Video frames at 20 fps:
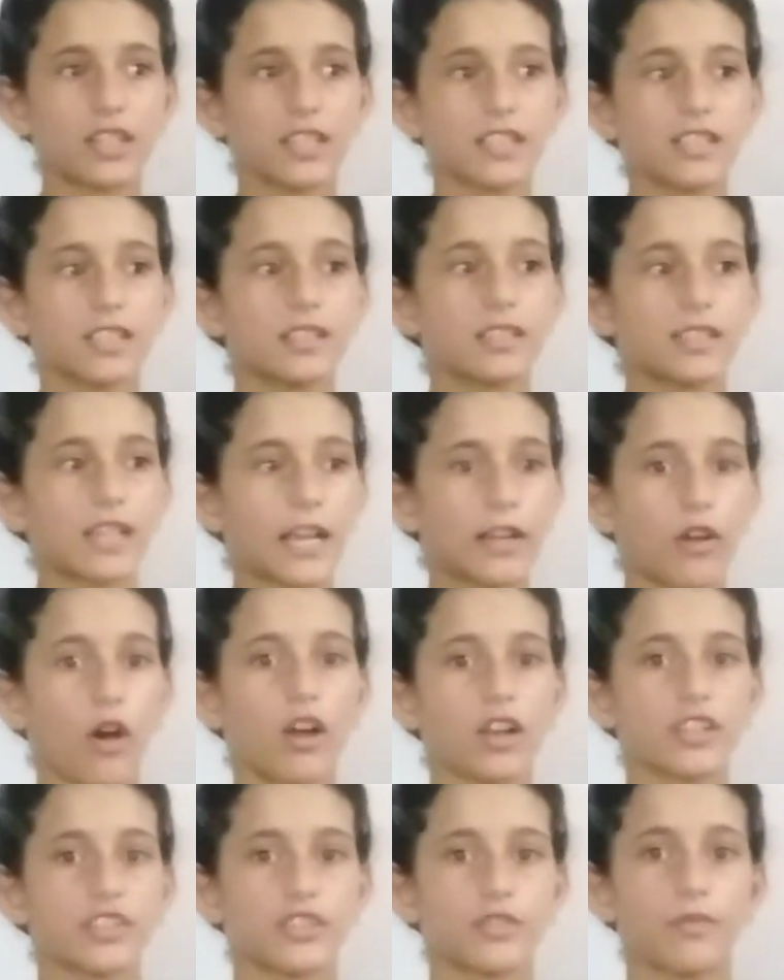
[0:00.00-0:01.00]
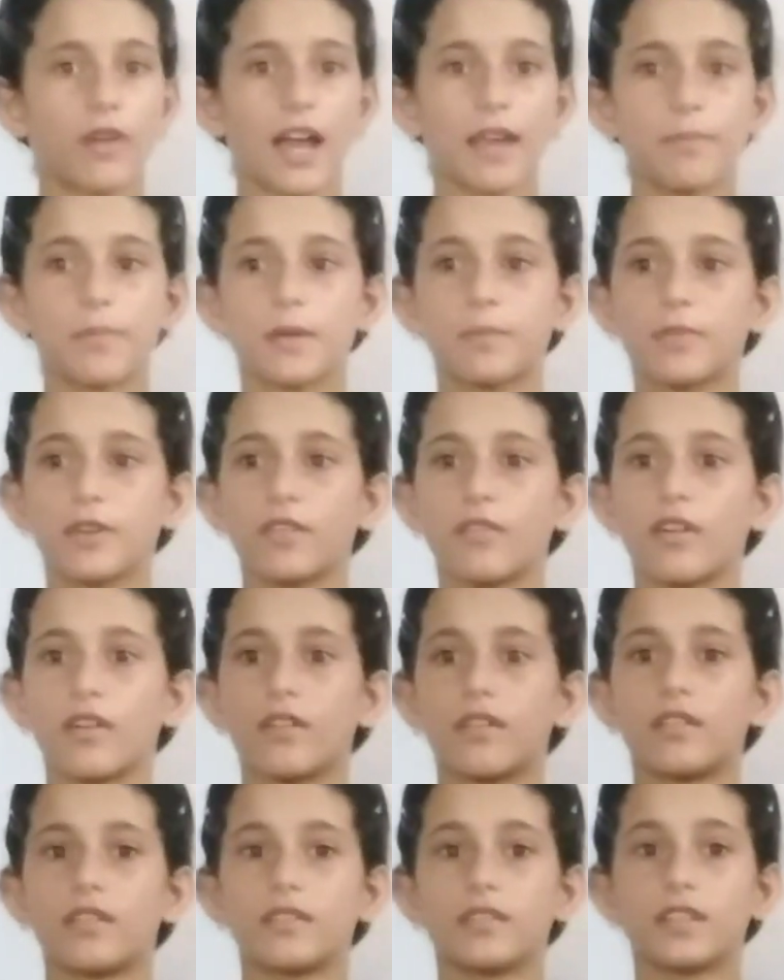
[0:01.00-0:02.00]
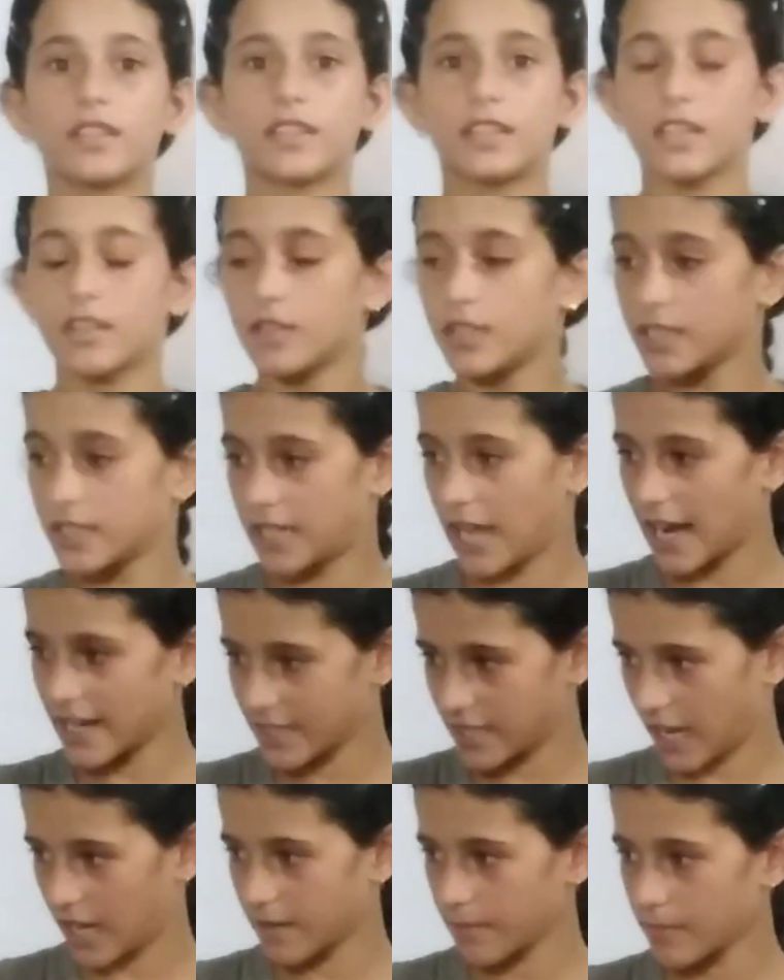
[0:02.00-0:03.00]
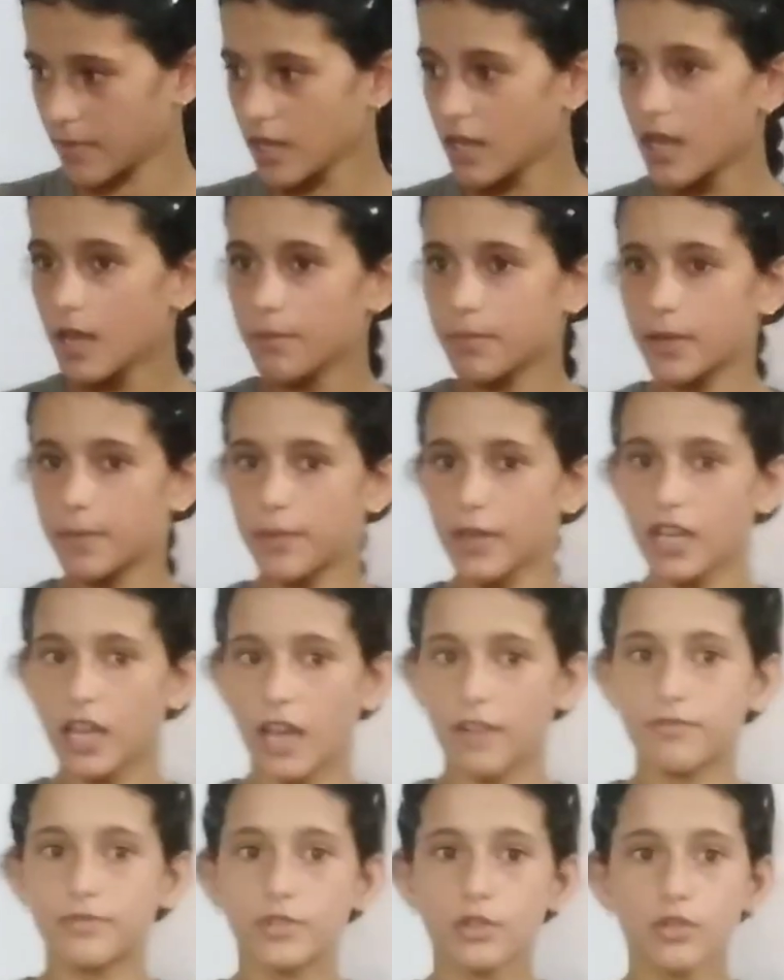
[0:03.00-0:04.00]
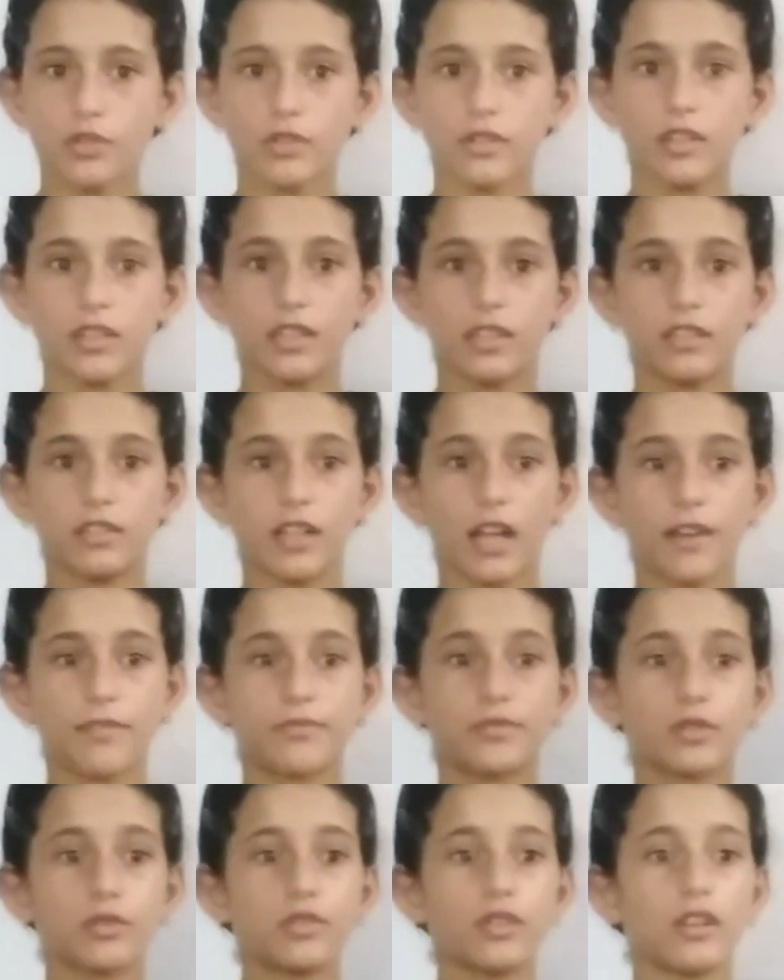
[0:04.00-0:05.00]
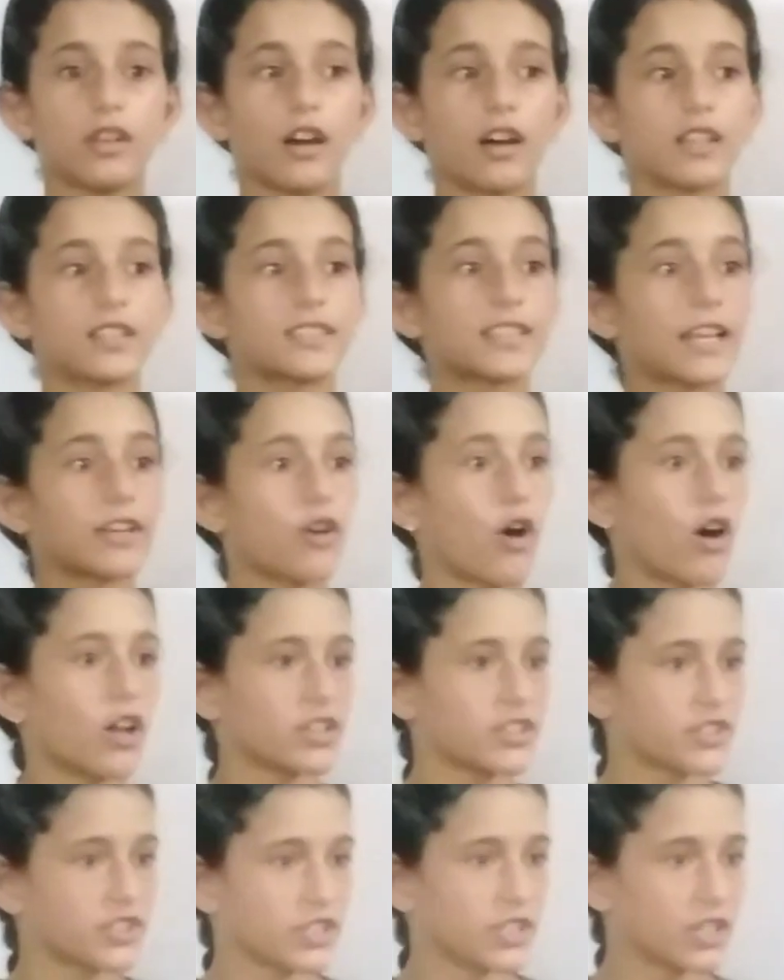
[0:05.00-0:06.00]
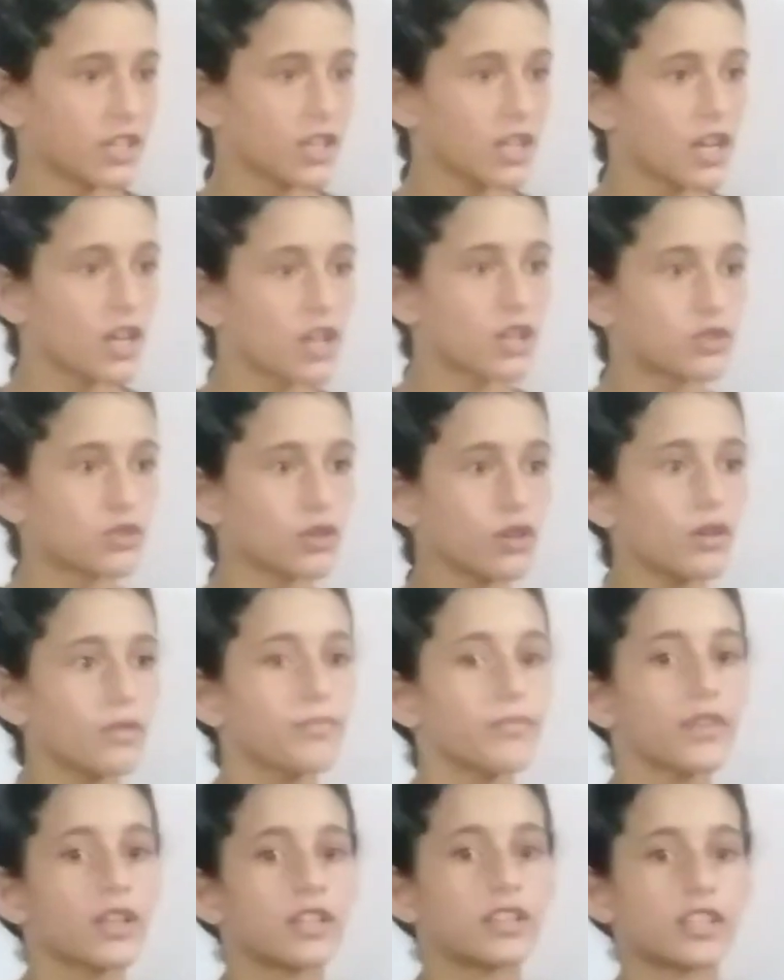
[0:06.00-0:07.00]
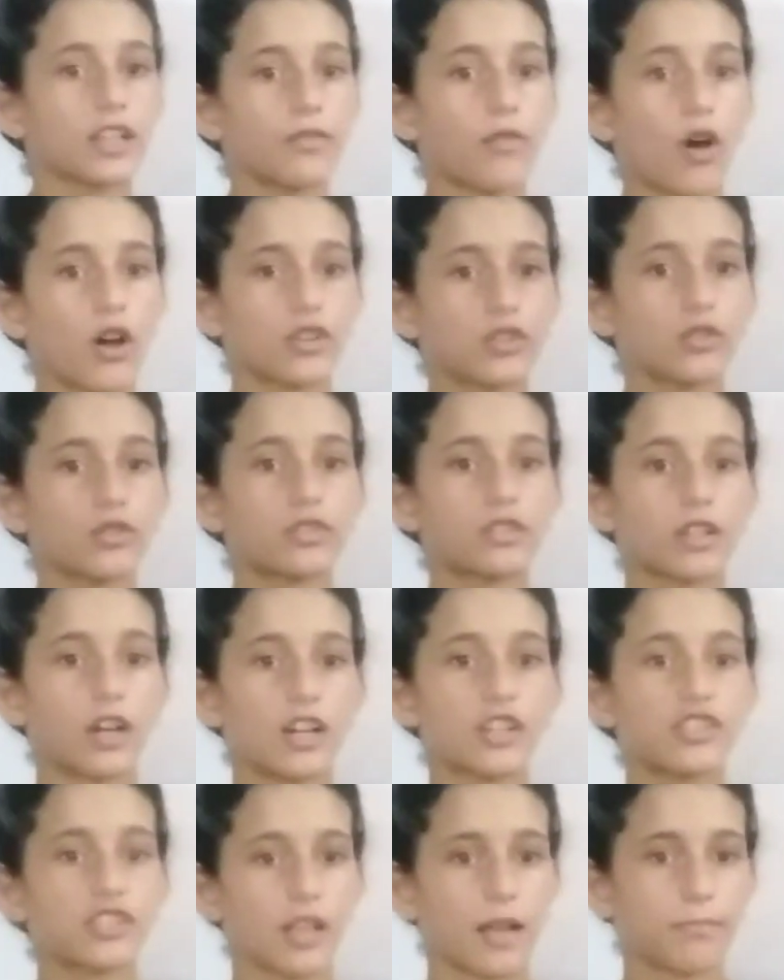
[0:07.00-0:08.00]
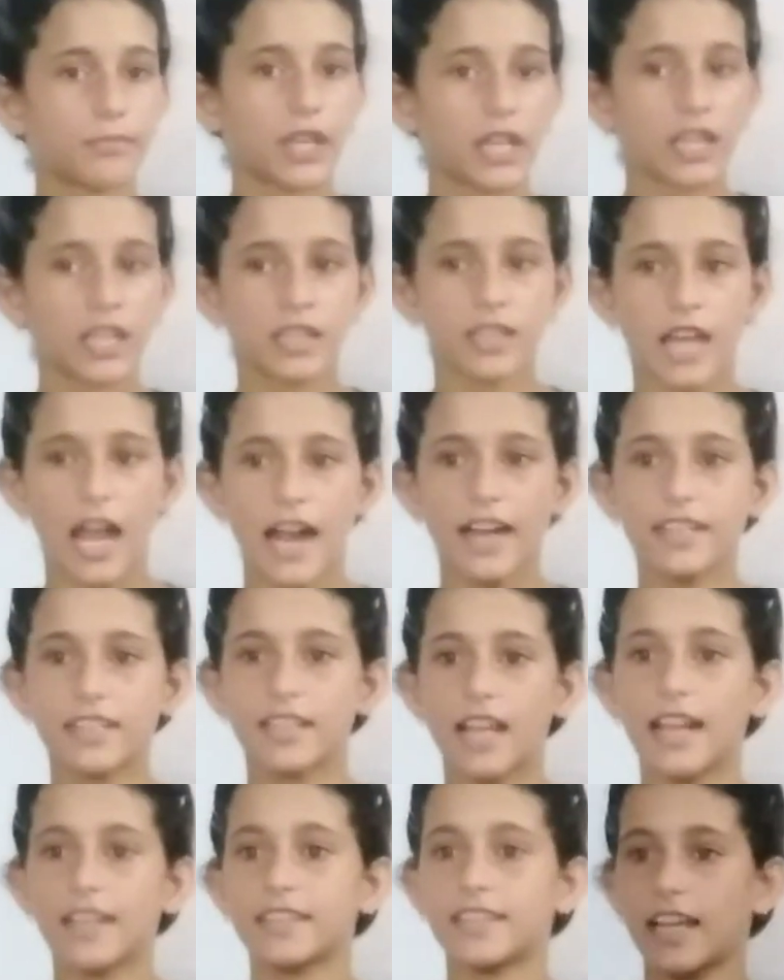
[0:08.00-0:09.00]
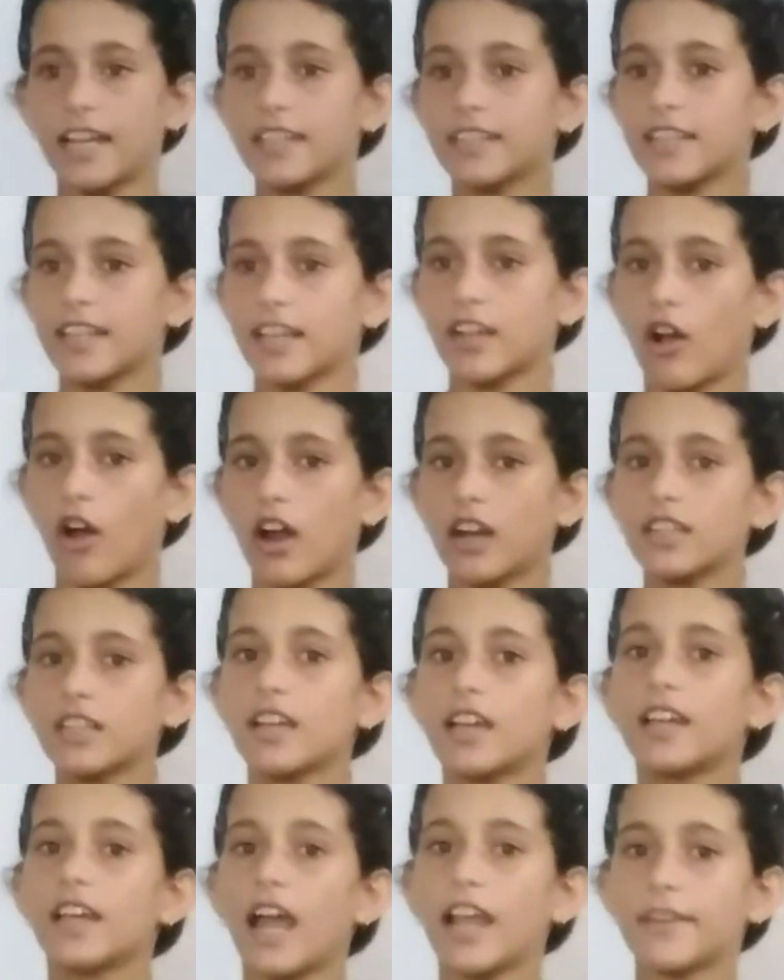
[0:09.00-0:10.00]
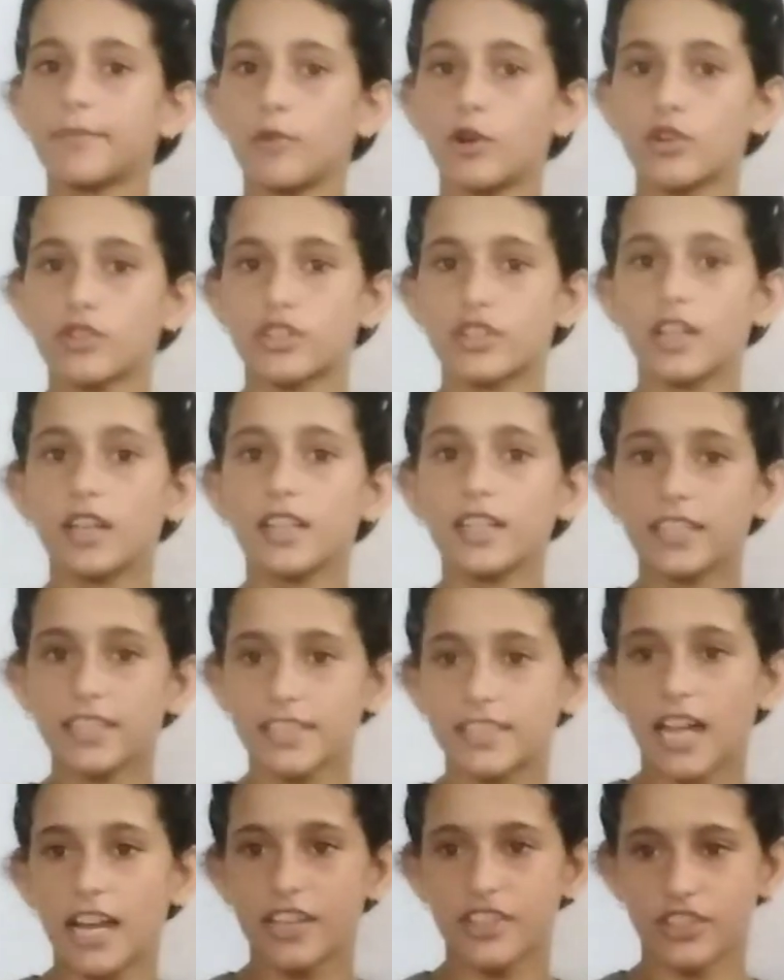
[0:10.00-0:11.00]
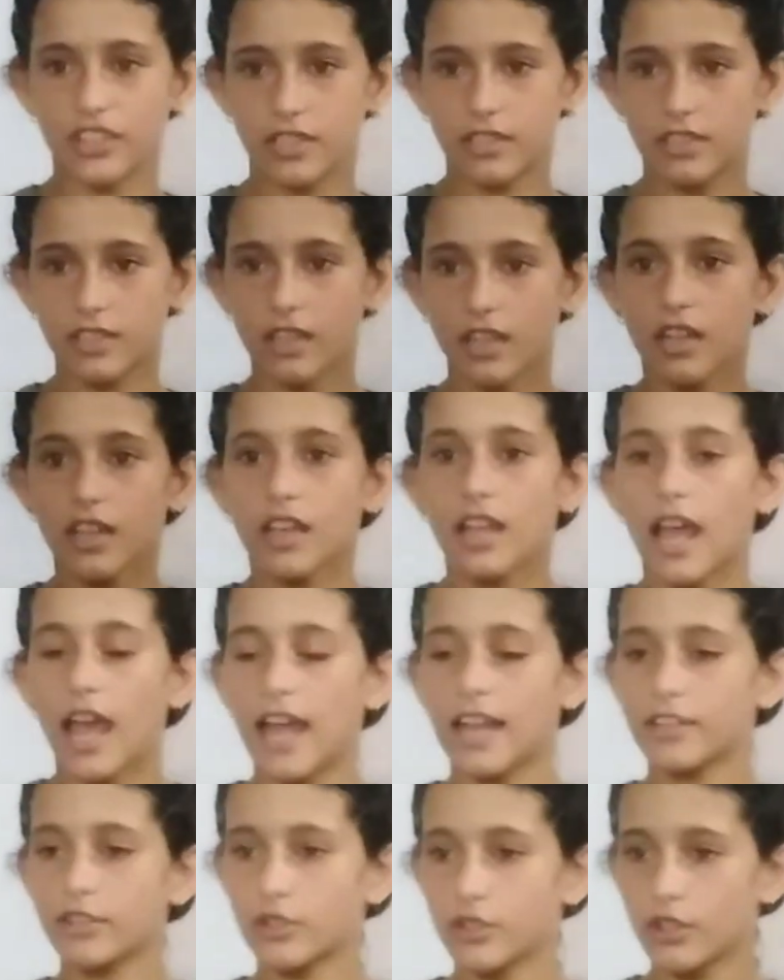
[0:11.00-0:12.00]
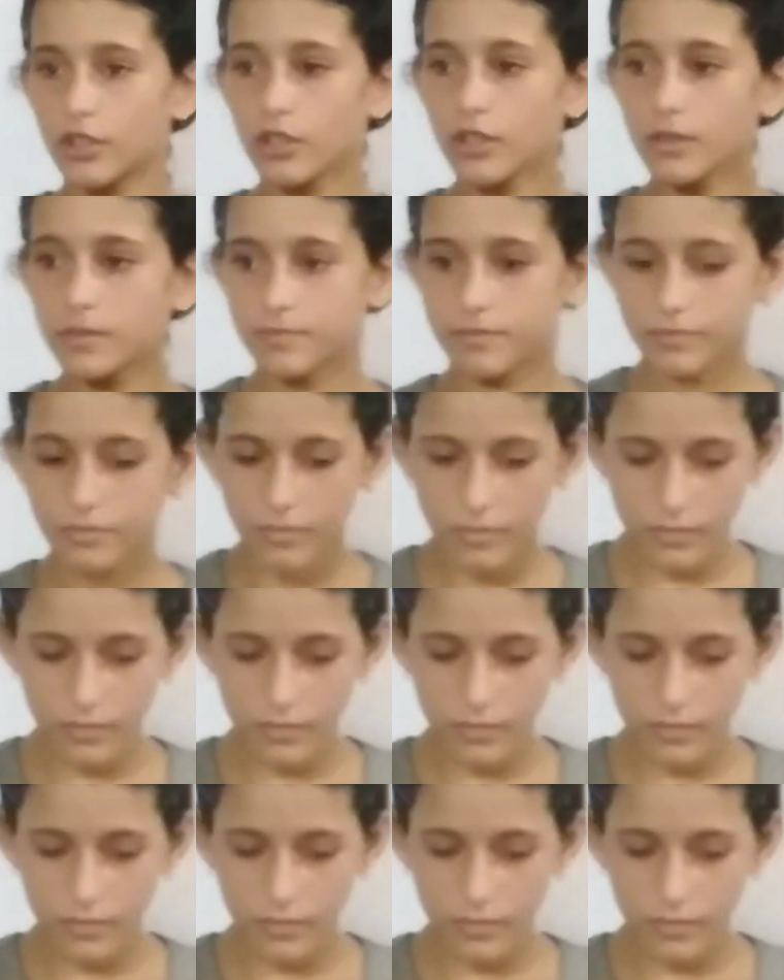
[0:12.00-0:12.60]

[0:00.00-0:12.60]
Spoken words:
in psychology, why people in that time people love to learn psychology. So they want to search something in that, and then they got emotional intelligence. And do you know,